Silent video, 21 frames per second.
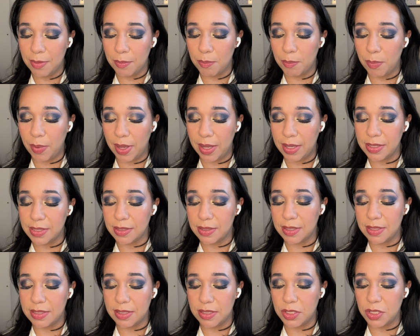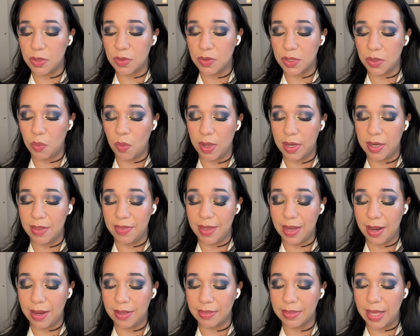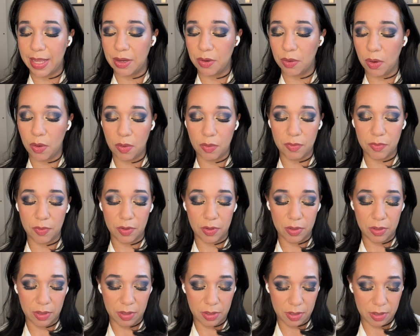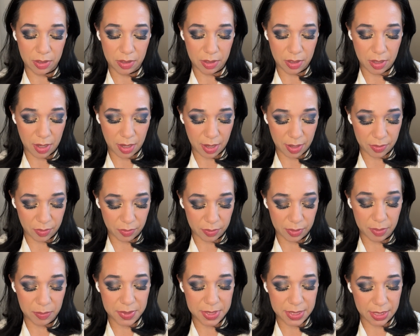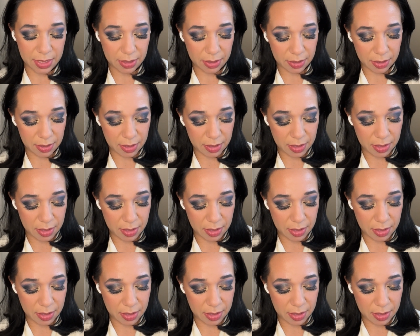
but this is usually one that I layer over other lipstick